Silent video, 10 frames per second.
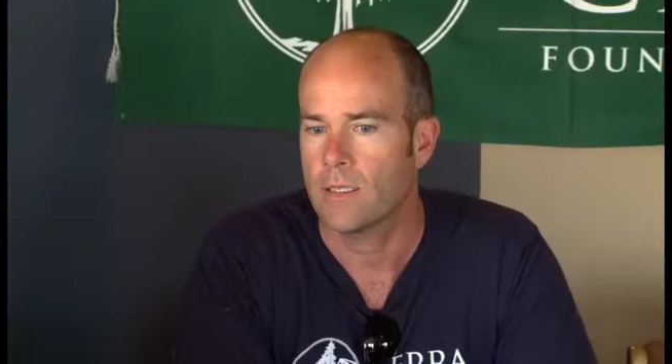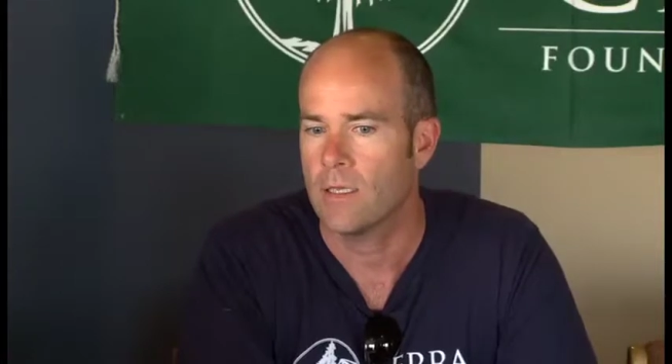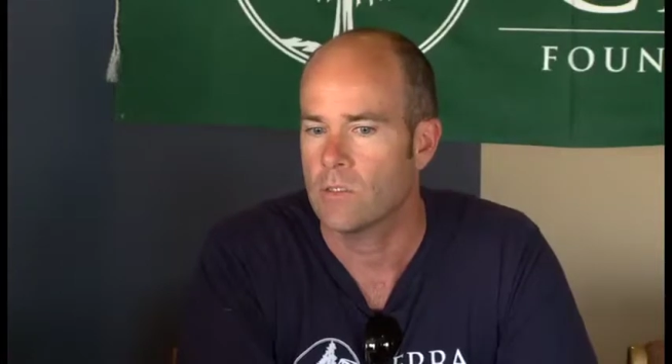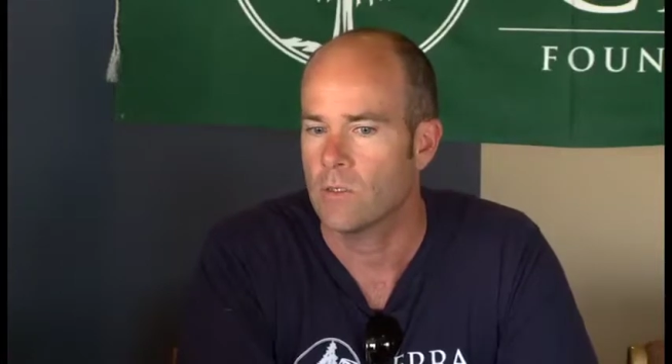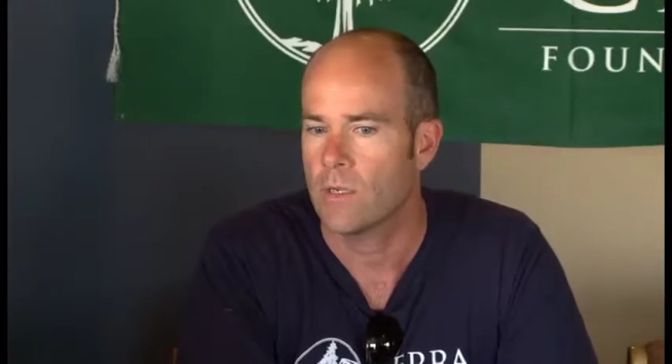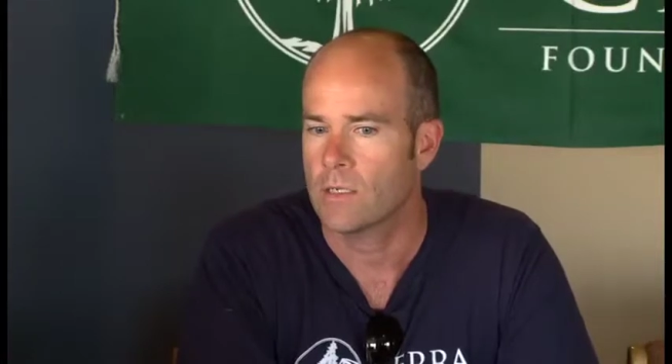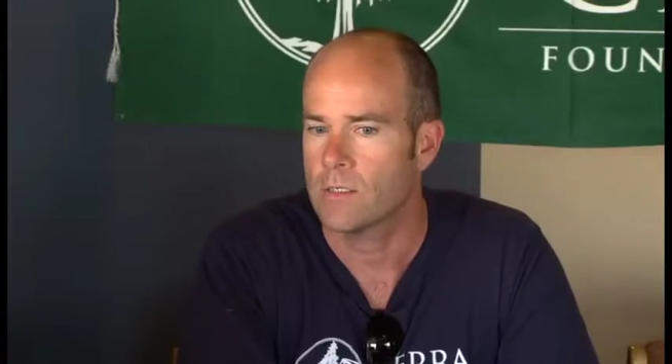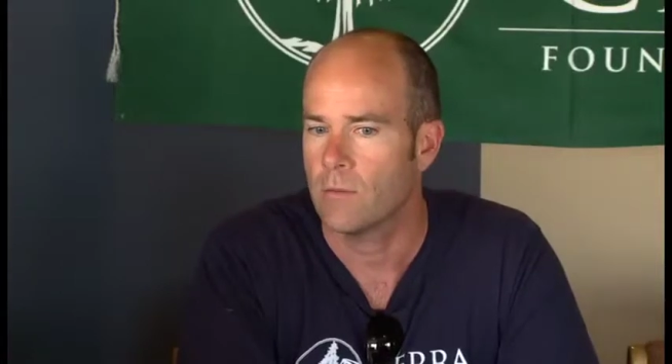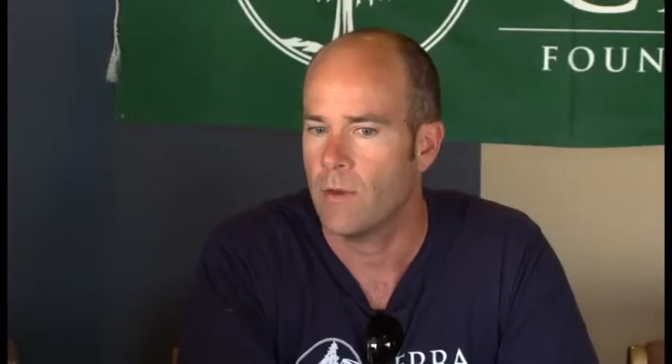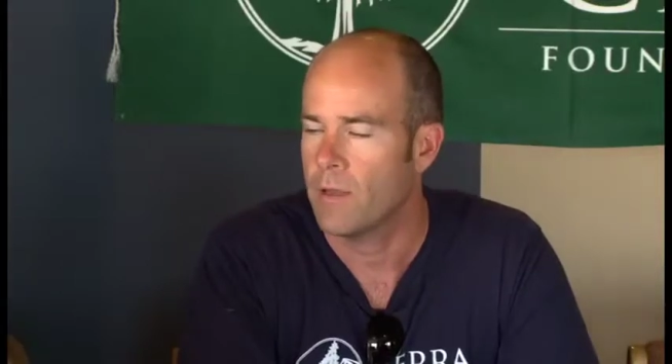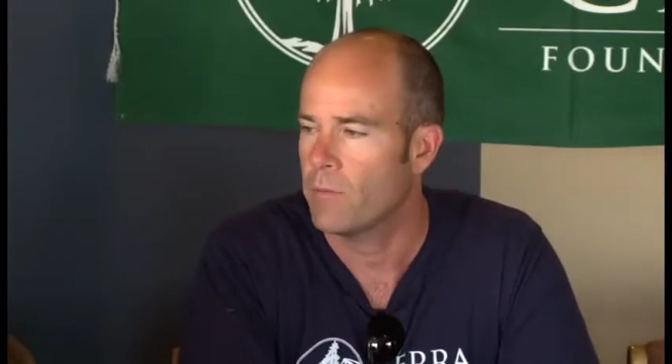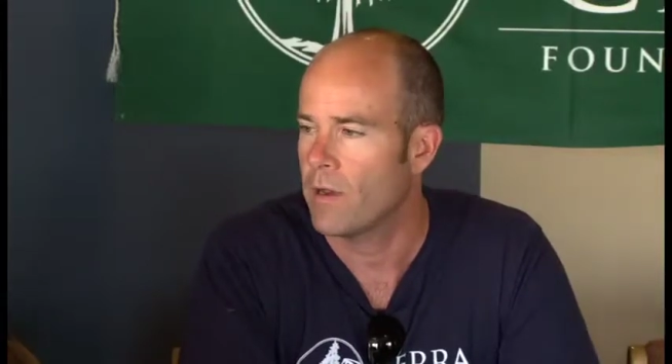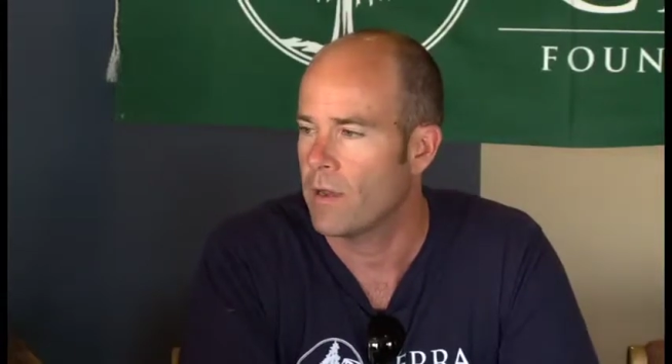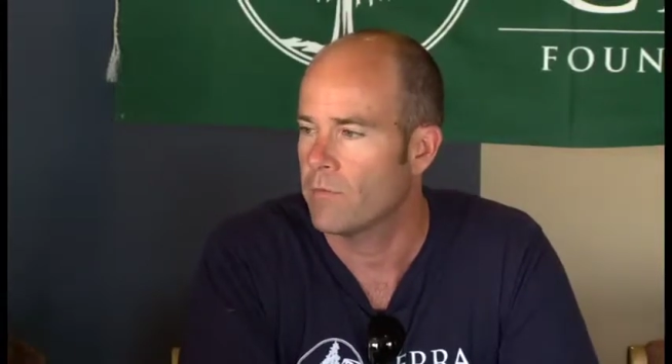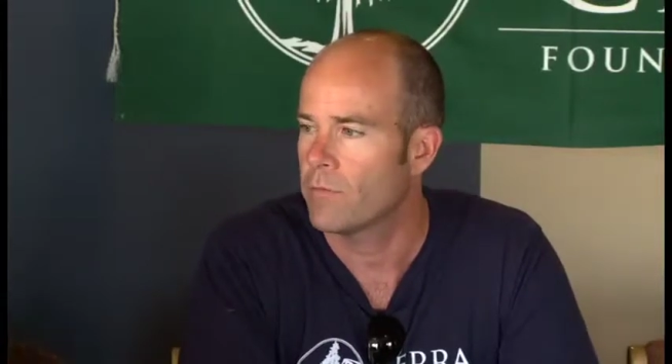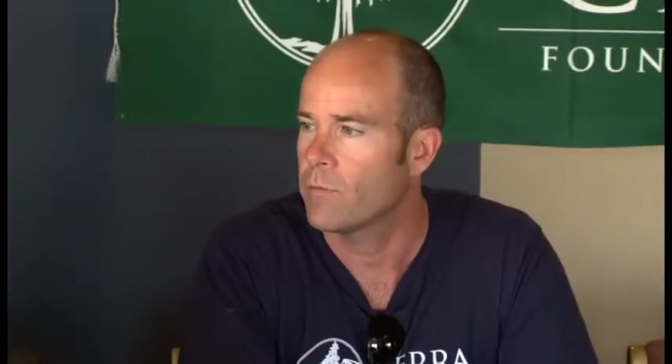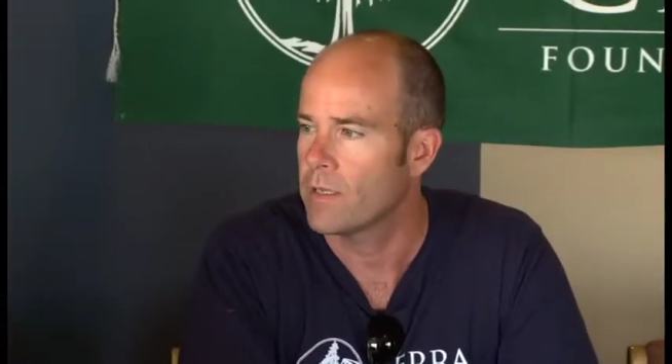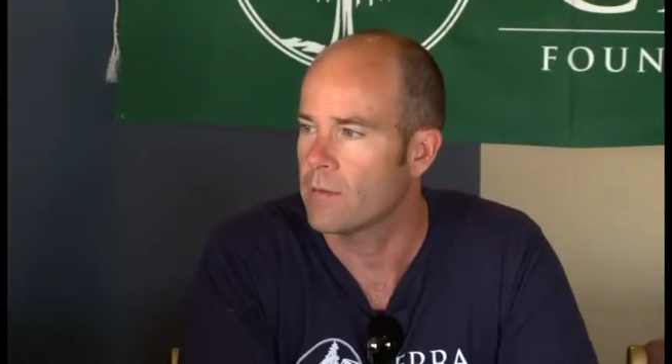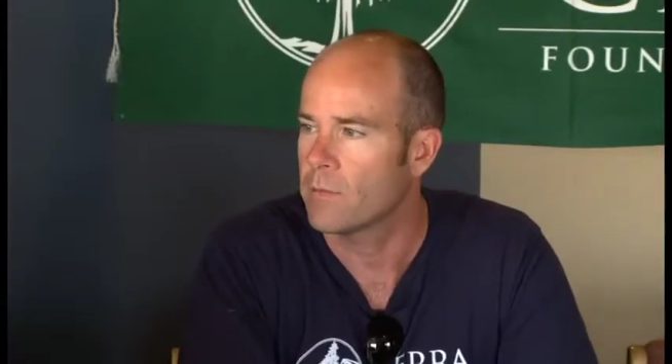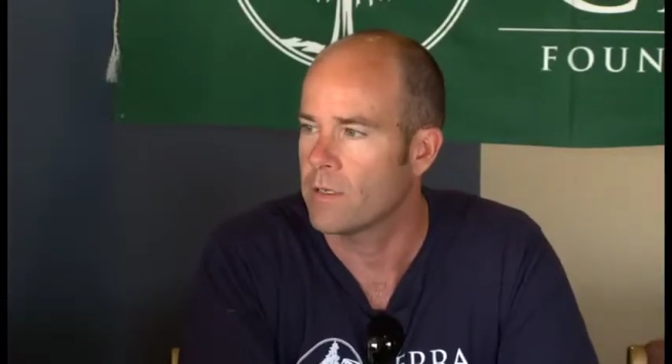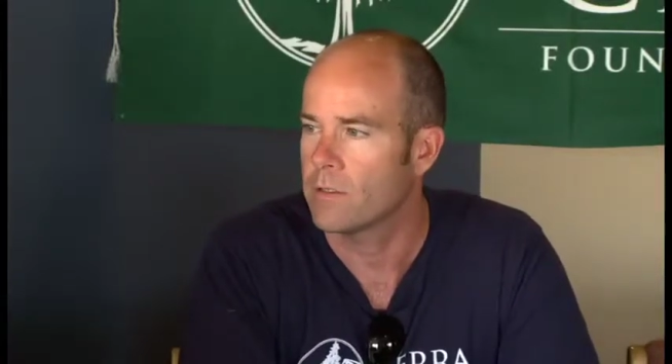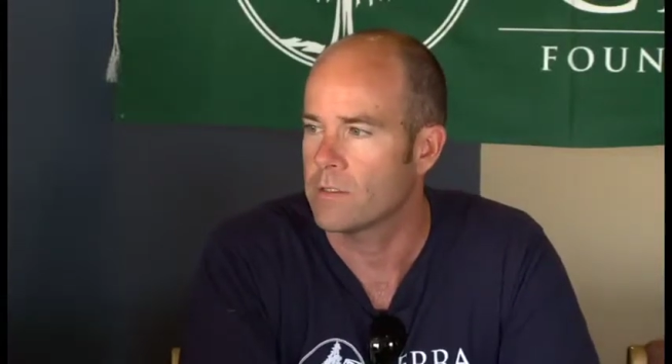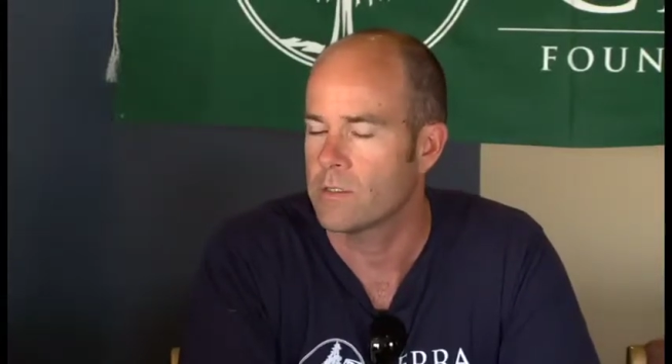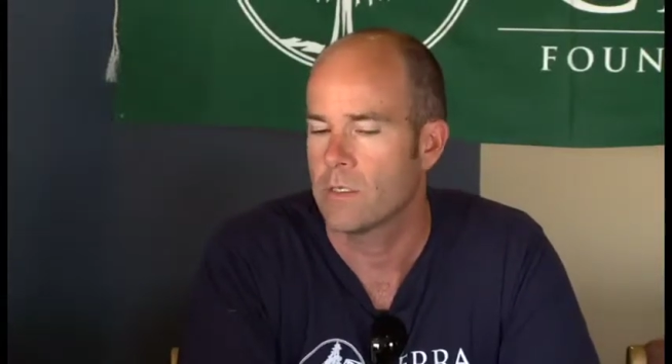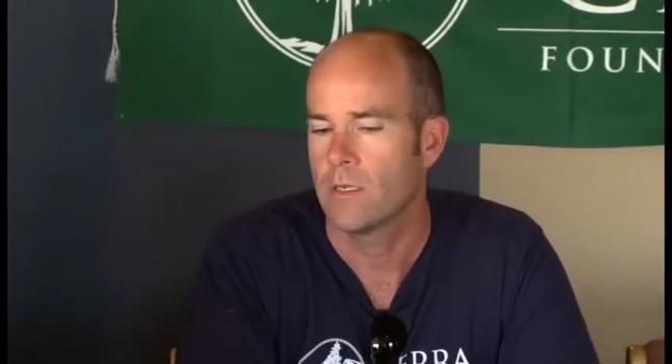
Keystone XL pipeline from being built,